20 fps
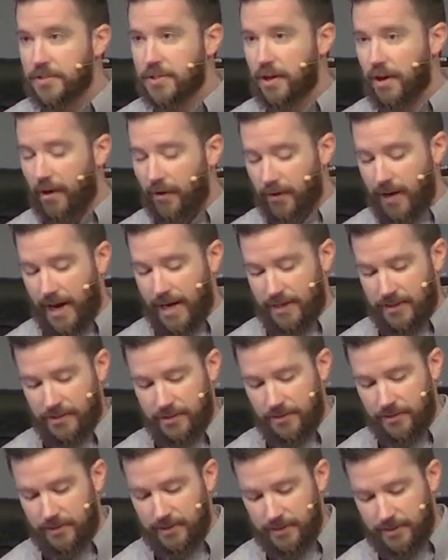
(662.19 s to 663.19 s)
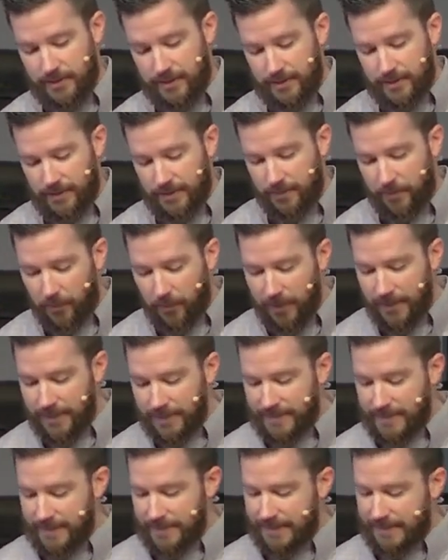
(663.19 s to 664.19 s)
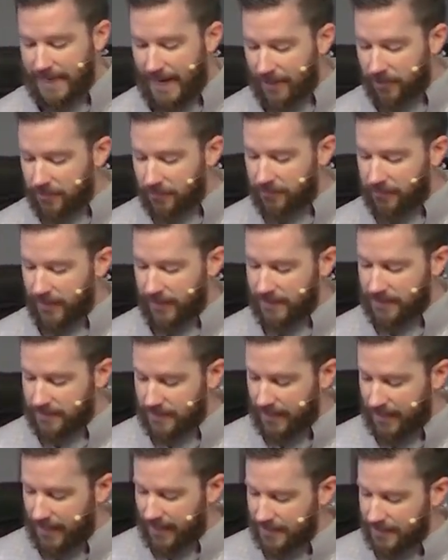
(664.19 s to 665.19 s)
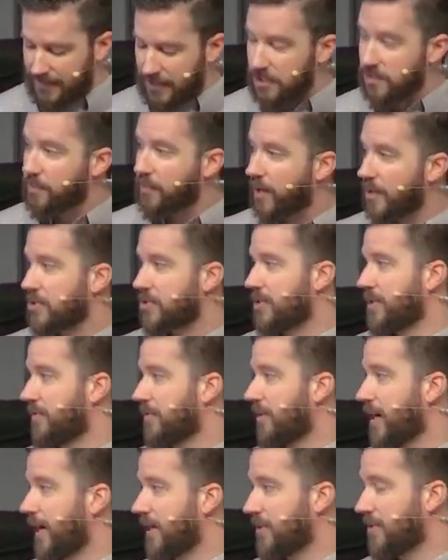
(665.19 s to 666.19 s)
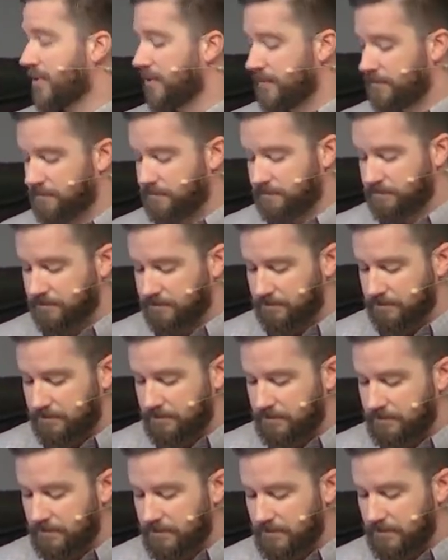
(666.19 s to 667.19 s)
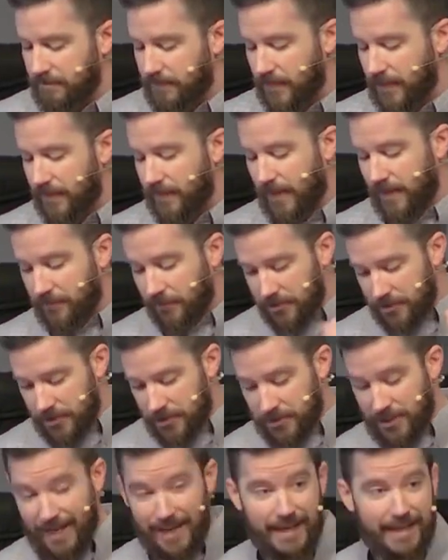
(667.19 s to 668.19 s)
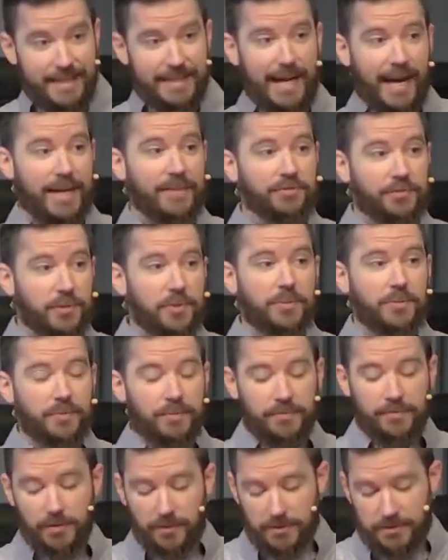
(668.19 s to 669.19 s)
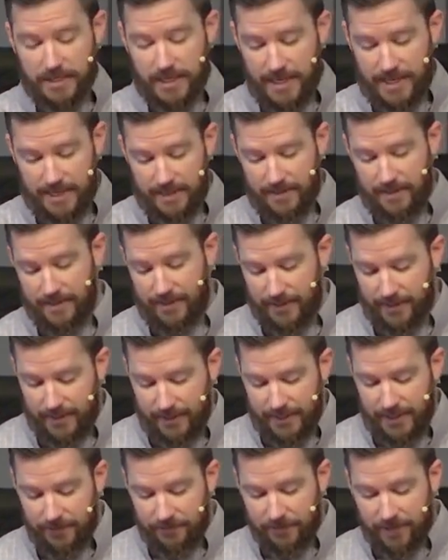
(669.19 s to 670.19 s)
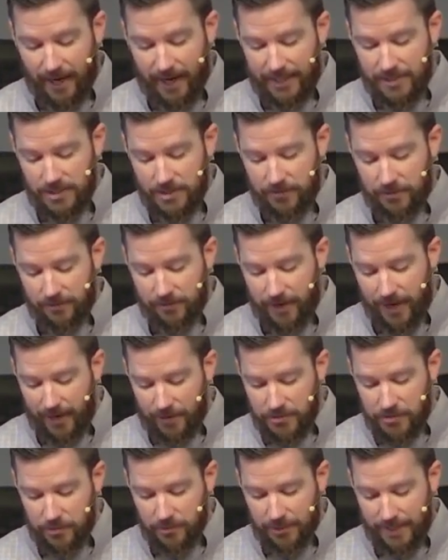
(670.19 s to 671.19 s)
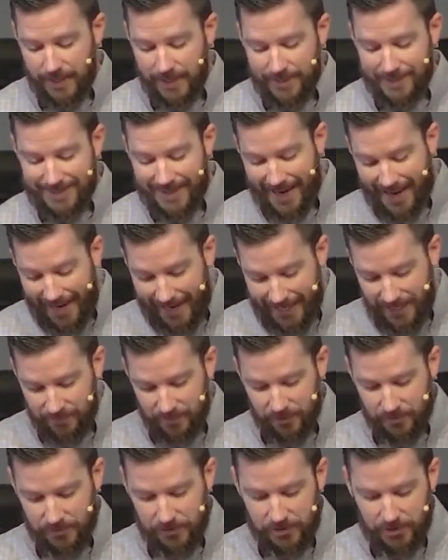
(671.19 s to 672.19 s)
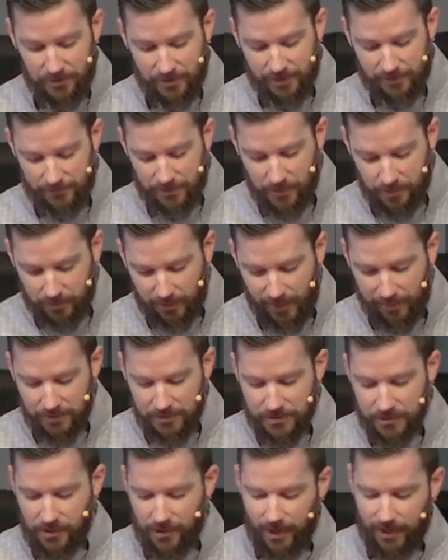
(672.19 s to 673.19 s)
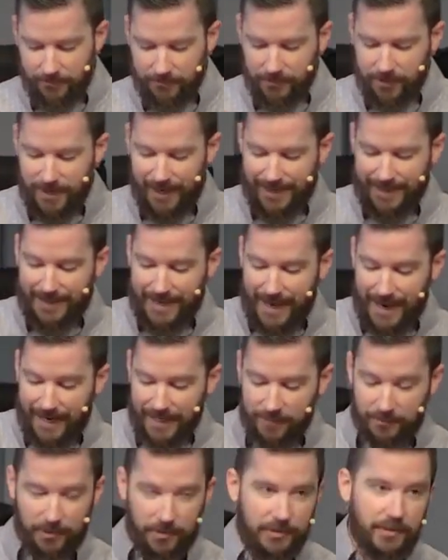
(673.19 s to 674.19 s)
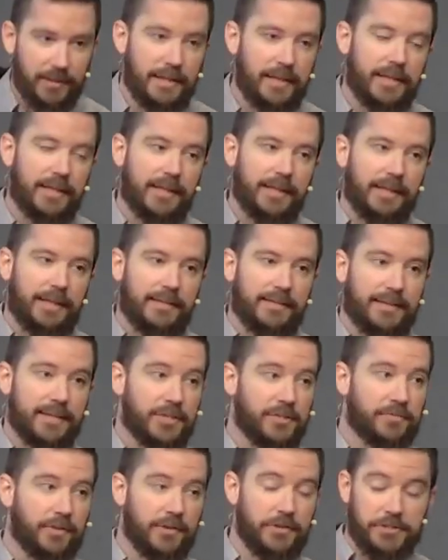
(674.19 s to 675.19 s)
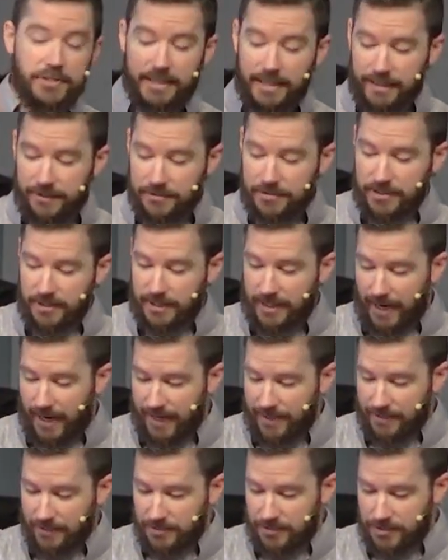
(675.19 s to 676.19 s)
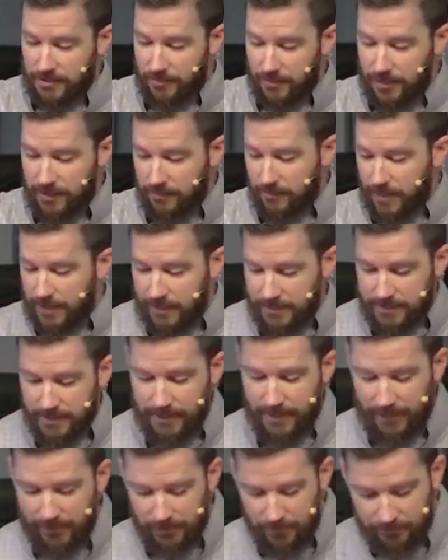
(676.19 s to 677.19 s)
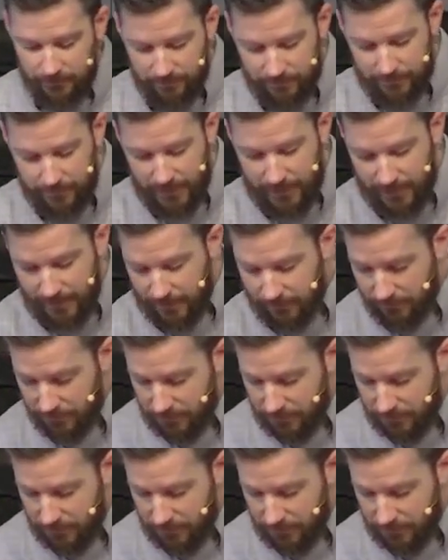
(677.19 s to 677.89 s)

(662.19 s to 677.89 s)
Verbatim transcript: is the heart attitude. The point is sacrificing as an expression of gratitude. Then verses 9 through 13 give guidance for vows related to animals. So if you promise to offer God an animal, this verse gives guidance. So we can read it together, beginning in